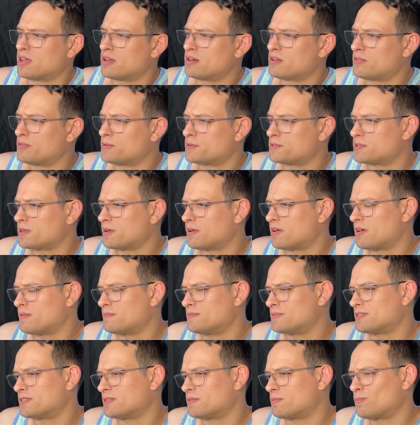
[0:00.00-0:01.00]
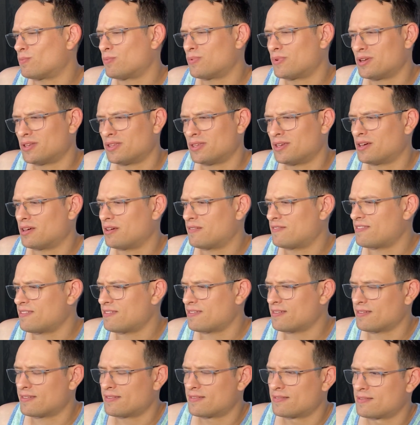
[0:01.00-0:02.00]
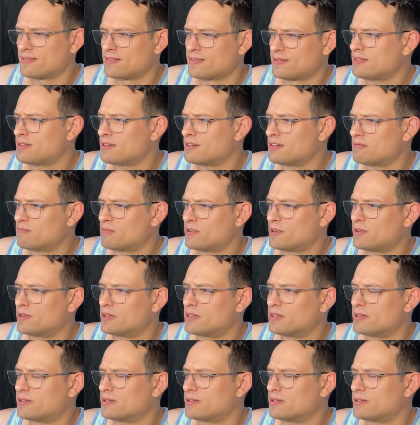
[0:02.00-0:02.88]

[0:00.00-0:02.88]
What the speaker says: and other times I really have to think about it.